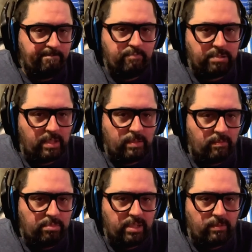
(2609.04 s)

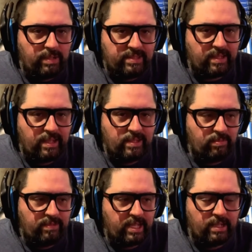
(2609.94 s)
Blood Red Skies,
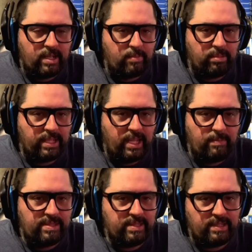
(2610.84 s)
we've had a couple
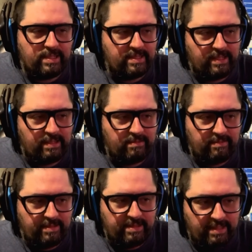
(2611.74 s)
games, and it's like
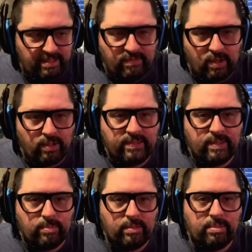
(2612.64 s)
it's fairly
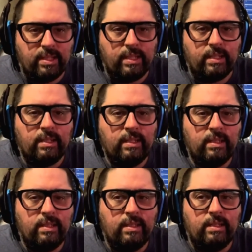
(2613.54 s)
simple to play,
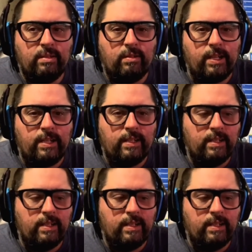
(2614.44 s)
right?